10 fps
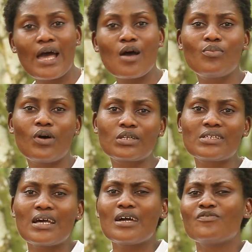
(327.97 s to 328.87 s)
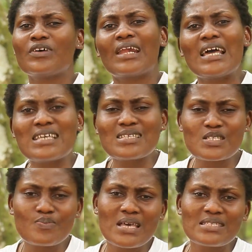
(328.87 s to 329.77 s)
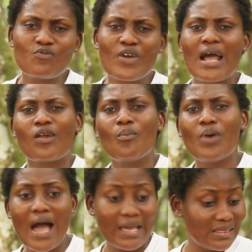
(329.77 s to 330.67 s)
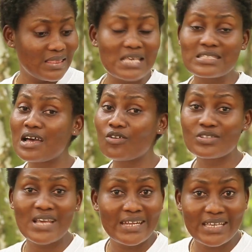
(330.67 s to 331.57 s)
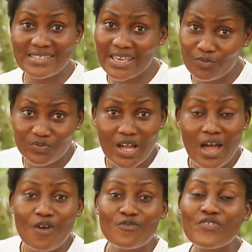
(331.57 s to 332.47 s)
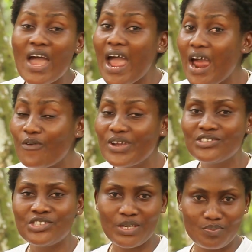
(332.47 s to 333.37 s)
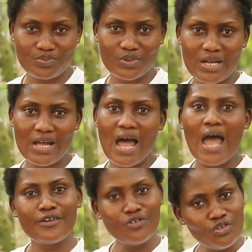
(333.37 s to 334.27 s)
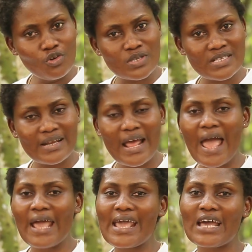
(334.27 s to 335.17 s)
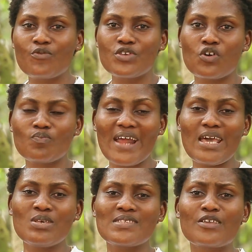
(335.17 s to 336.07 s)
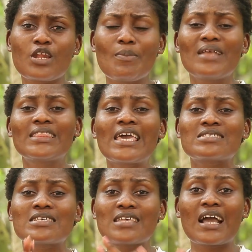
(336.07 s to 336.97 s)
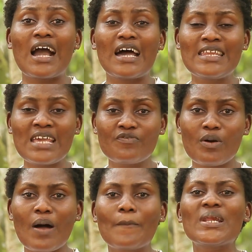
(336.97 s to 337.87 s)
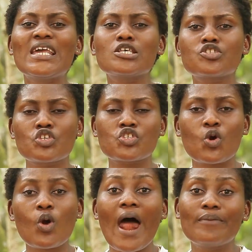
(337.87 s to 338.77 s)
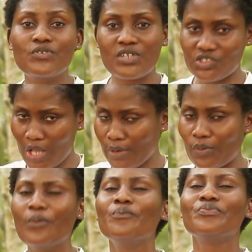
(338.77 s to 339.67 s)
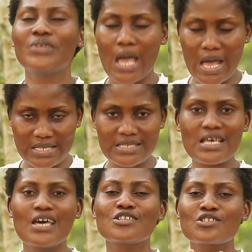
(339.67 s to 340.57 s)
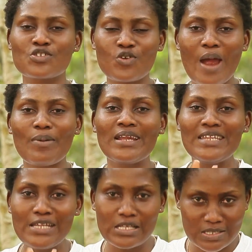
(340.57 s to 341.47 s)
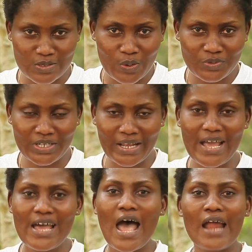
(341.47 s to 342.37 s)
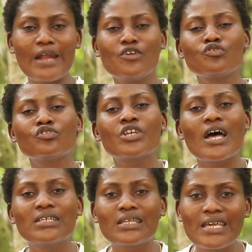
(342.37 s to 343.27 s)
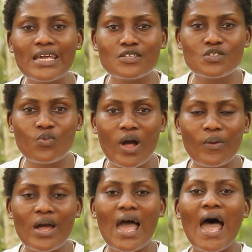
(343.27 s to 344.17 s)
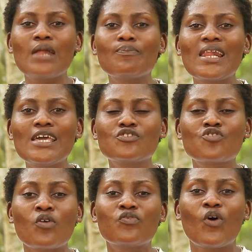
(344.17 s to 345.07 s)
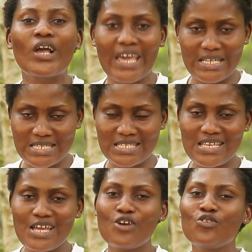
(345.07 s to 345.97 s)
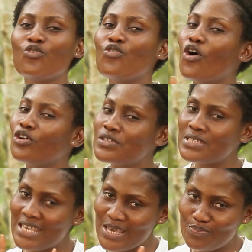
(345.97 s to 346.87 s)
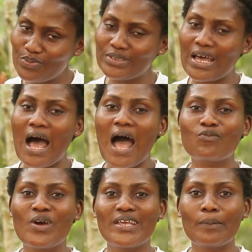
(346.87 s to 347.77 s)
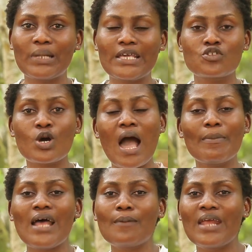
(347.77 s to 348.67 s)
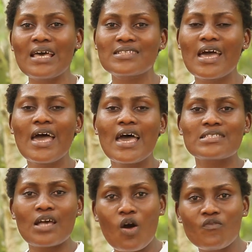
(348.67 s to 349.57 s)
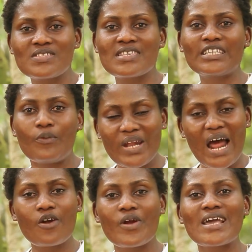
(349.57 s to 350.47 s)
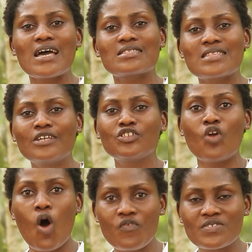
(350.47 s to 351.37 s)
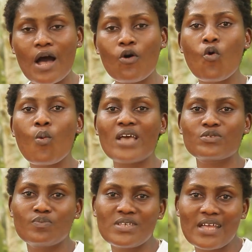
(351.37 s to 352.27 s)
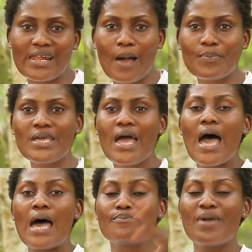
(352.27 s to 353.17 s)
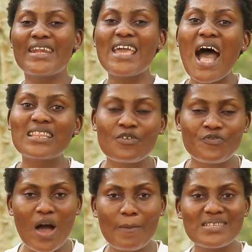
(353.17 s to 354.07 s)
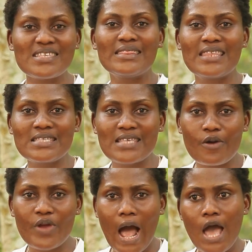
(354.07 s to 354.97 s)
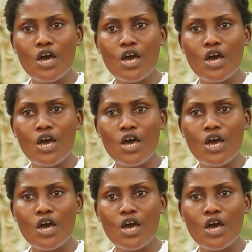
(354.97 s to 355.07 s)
about fertilizer is expensive, we cannot buy, this is an alternative, very cheap. And you use it and get results. My name is Enjinam and this is the Ghanaian Farmer. Please subscribe to the channel. Yes, subscribe. I need a subscription and I need to share the link as well. And please don't forget do not skip the ad when they are playing. So coming up next is a conversation with agric extension officer who works with Mr. Larbi and many other farmers in this area